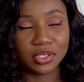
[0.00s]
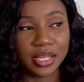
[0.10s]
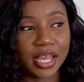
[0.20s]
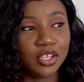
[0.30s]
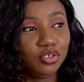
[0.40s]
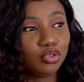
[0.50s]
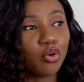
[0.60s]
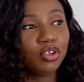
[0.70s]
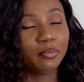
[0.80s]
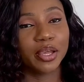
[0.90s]
Like, I
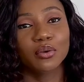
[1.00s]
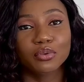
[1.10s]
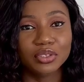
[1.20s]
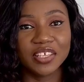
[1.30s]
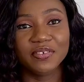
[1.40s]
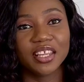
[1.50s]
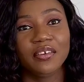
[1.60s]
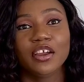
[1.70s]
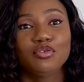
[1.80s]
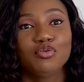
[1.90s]
turned my whole living
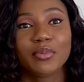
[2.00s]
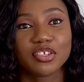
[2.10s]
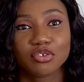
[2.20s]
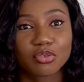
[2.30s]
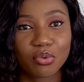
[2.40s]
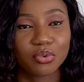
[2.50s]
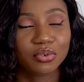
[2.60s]
area to my store,